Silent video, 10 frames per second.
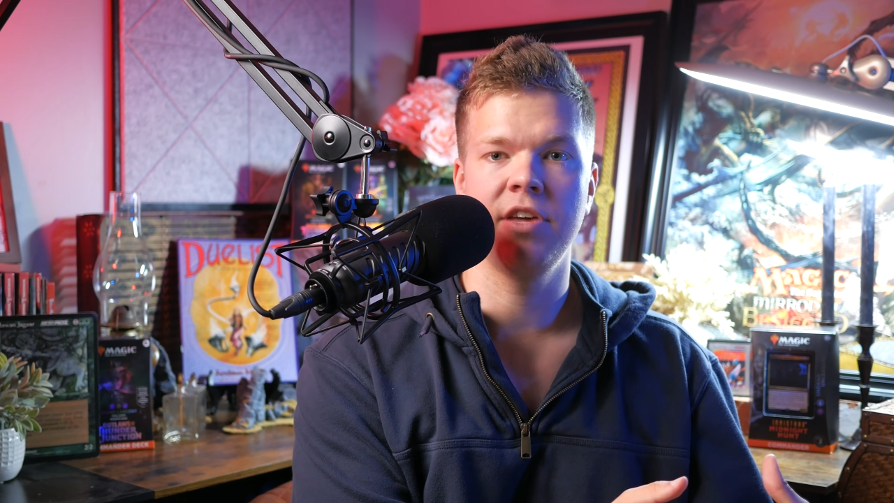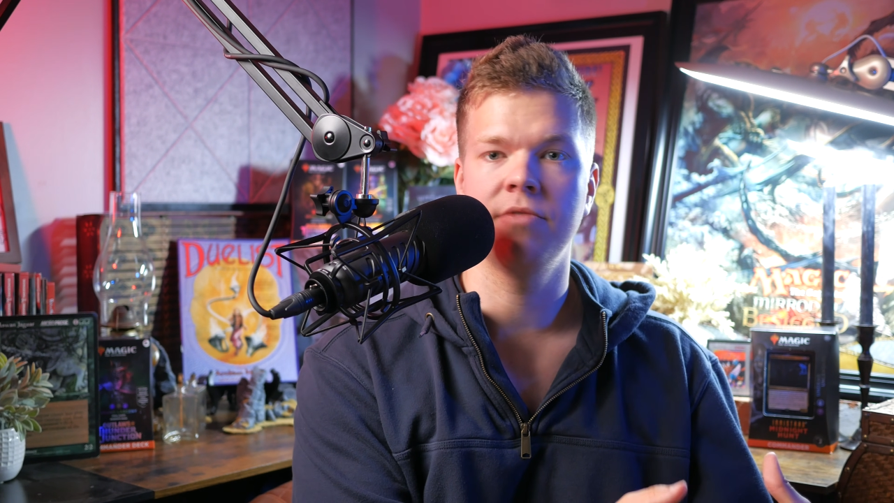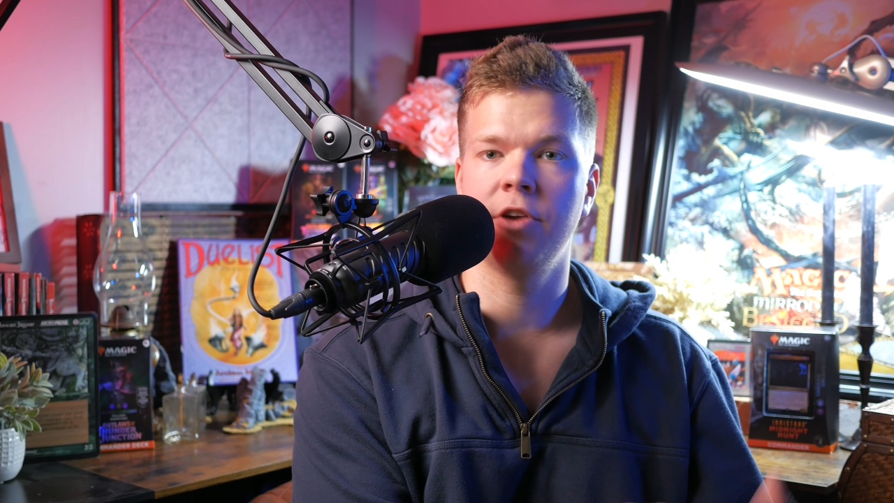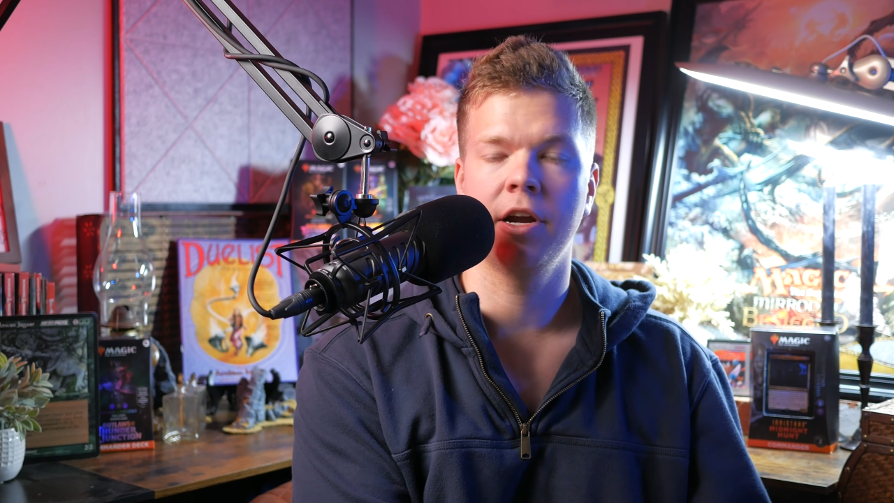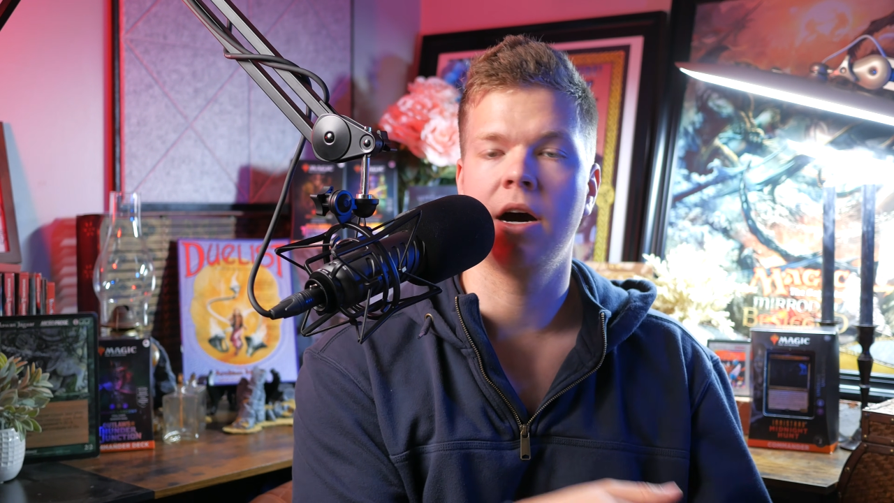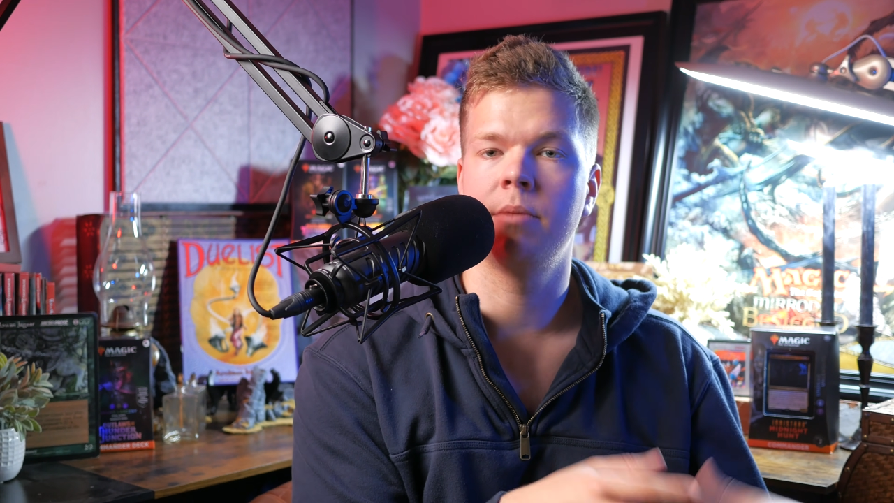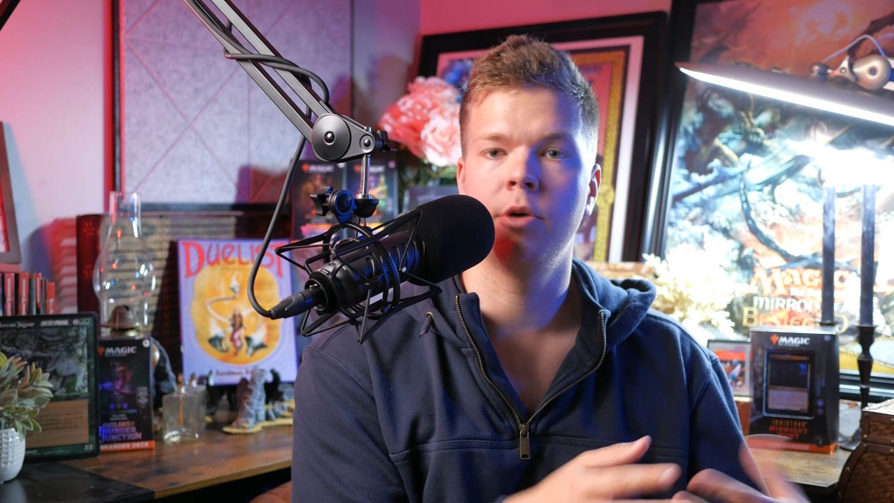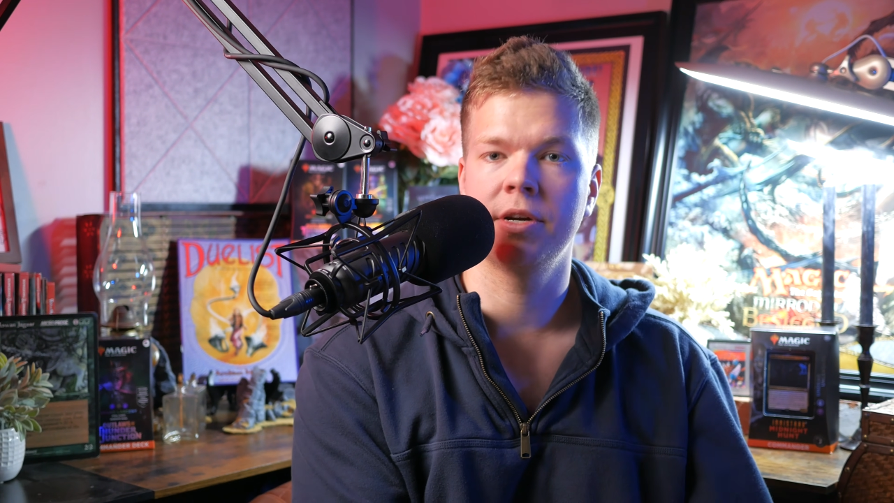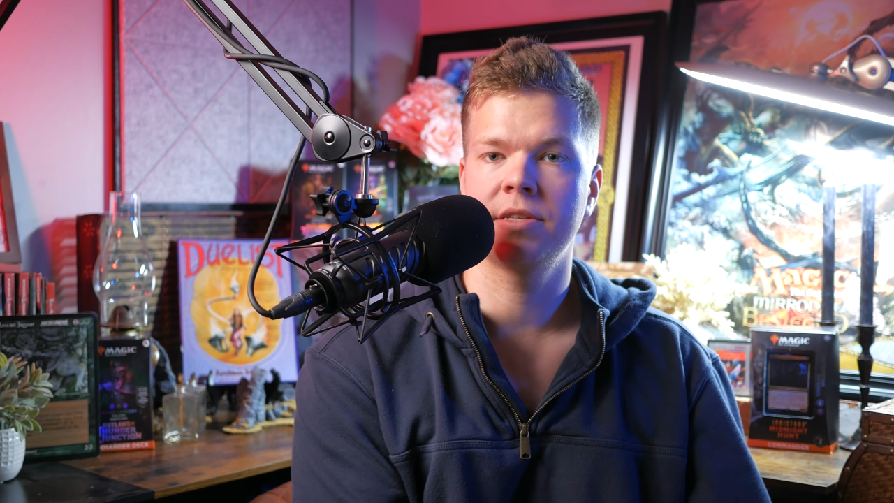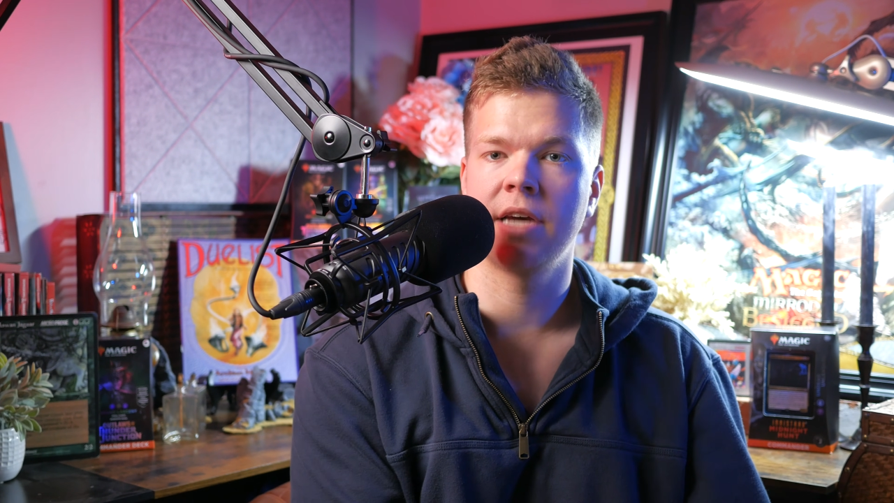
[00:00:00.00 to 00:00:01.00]
infinite
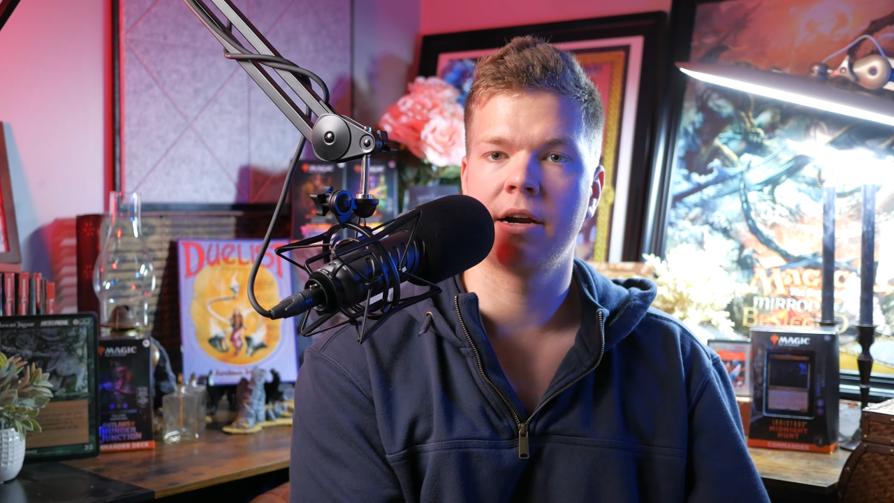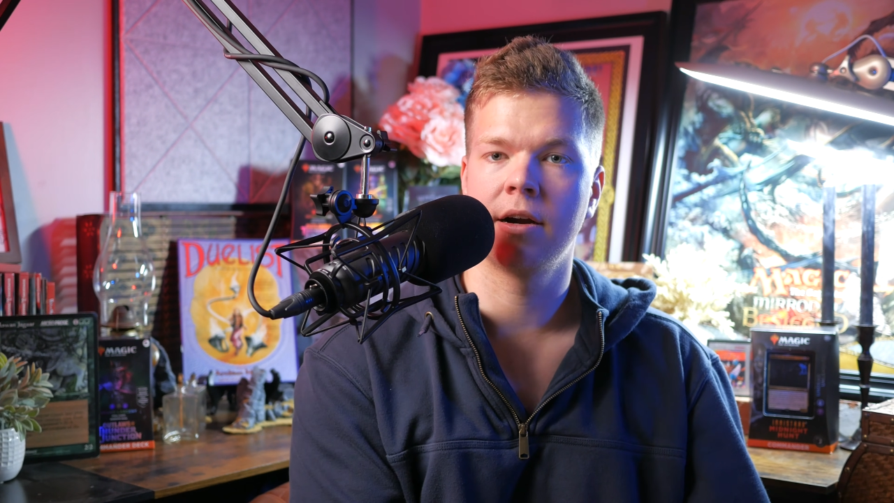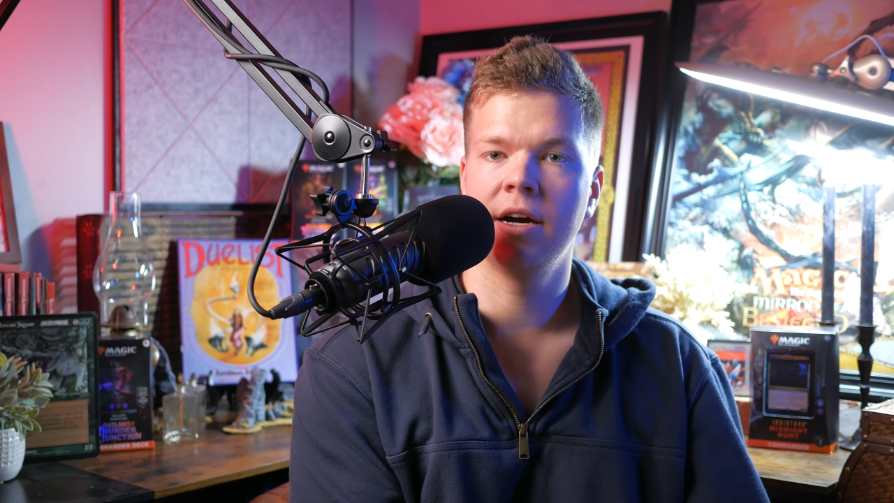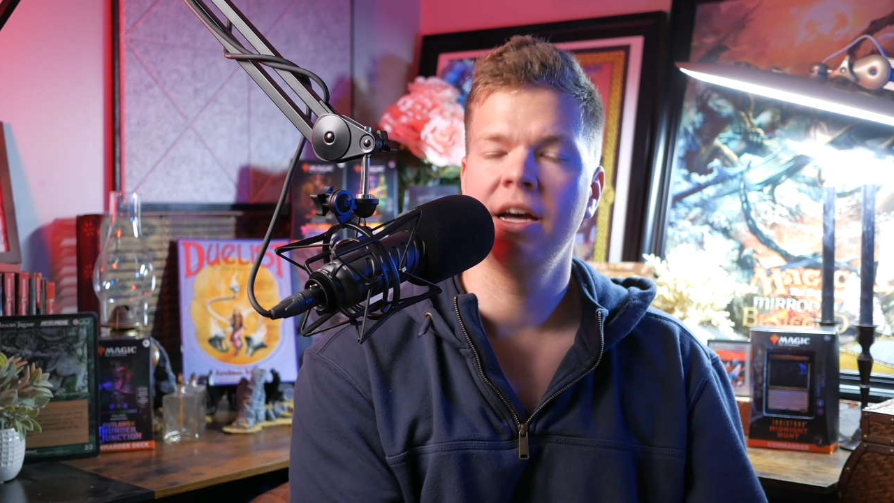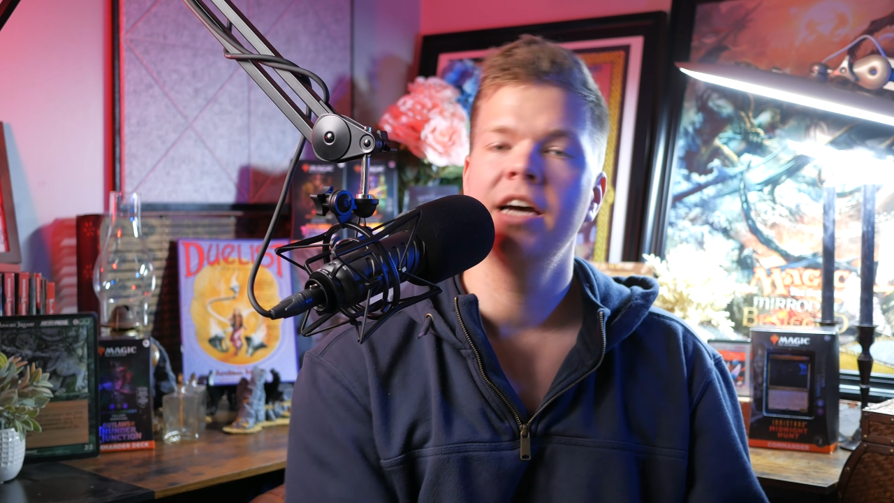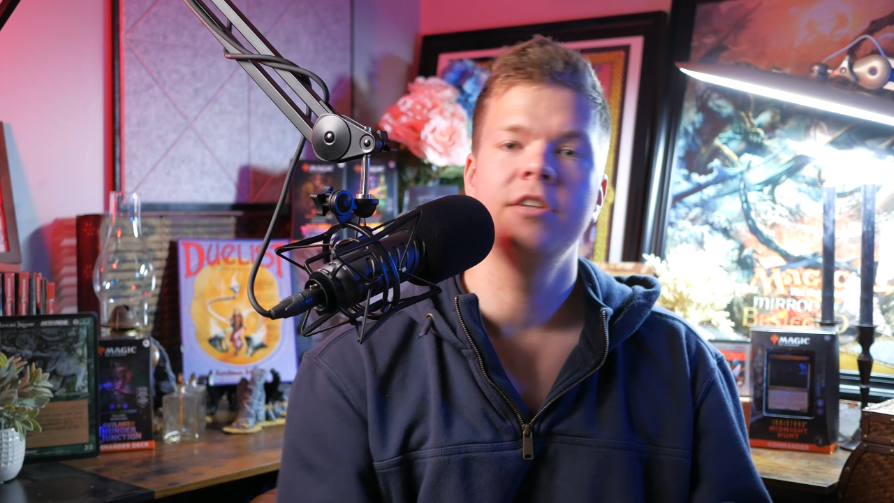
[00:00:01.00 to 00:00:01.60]
combo, etc.